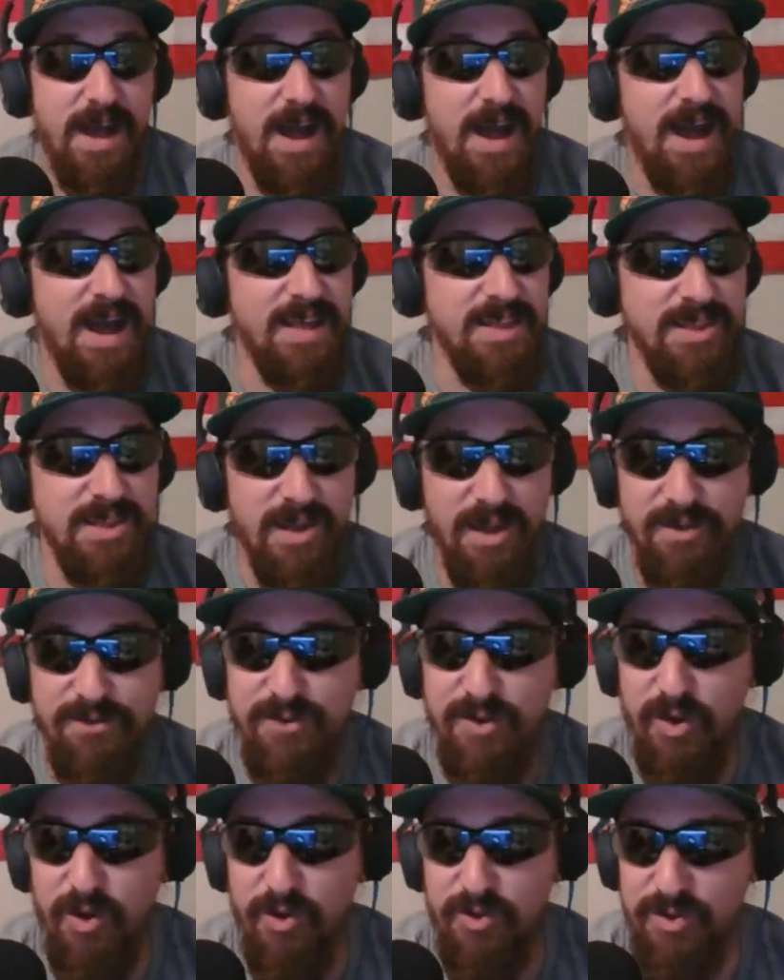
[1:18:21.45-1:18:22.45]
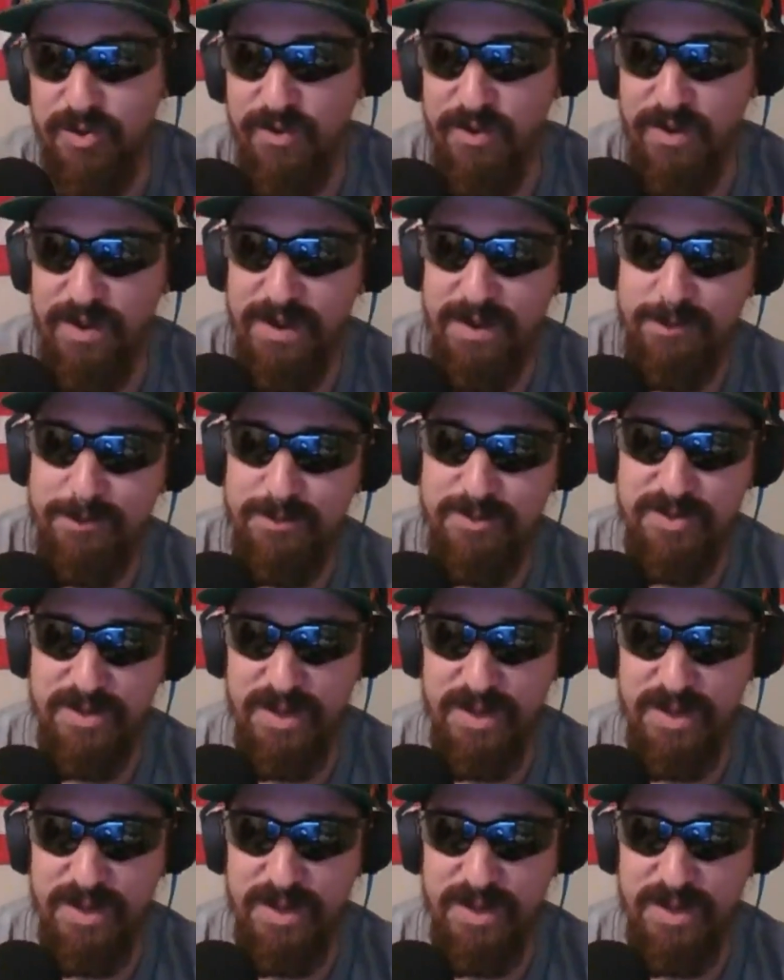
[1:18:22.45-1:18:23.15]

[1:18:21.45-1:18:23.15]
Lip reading: I love Golden Grams,